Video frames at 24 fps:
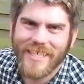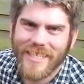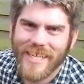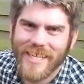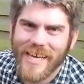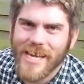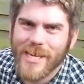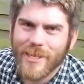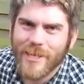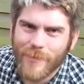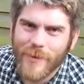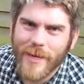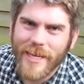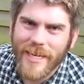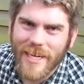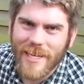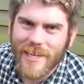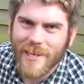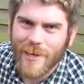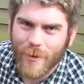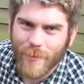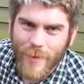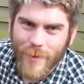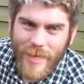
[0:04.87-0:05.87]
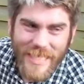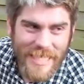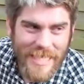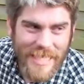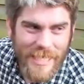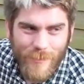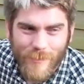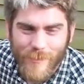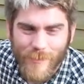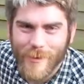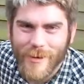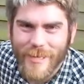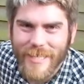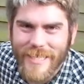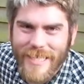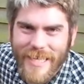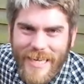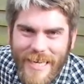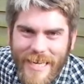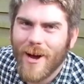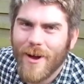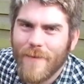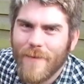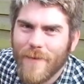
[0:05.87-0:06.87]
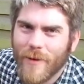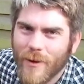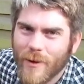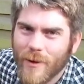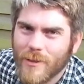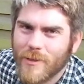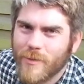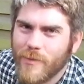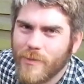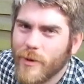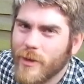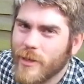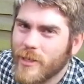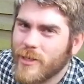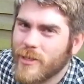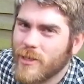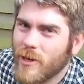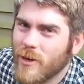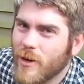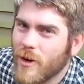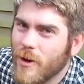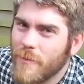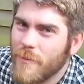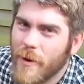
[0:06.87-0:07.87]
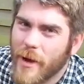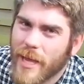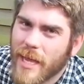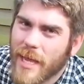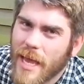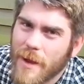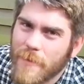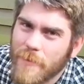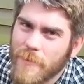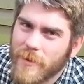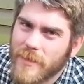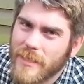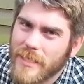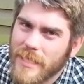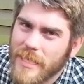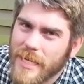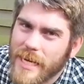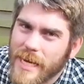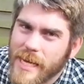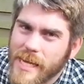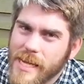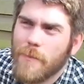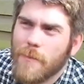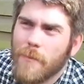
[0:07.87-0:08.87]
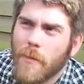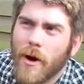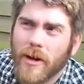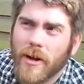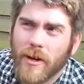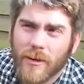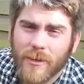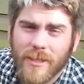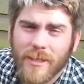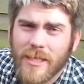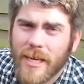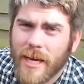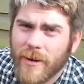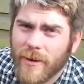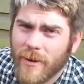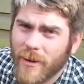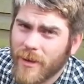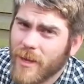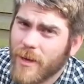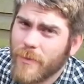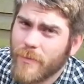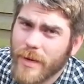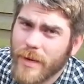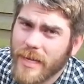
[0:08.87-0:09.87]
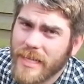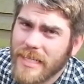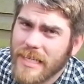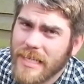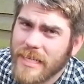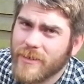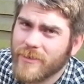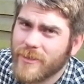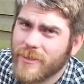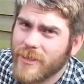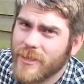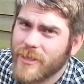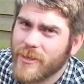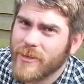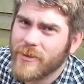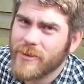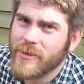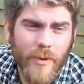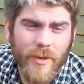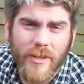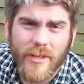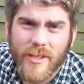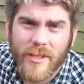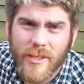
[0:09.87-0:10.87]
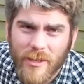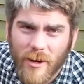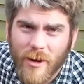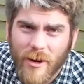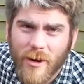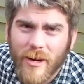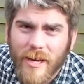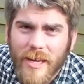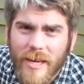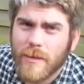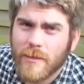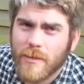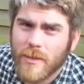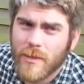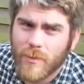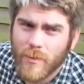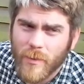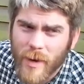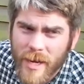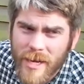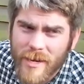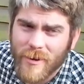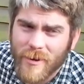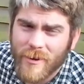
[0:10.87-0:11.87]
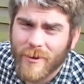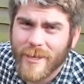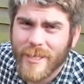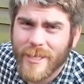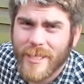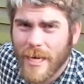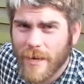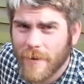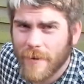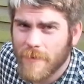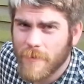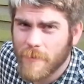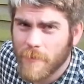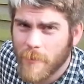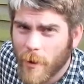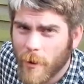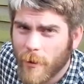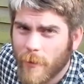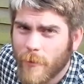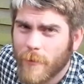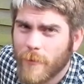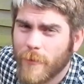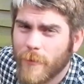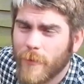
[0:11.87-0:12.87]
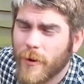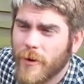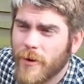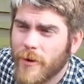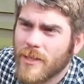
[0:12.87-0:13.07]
Today has been a little bit disappointing. I forgot to put a sock on my camera today. That might not sound like a big deal to you, but the sock keeps the wind noise out of the microphone.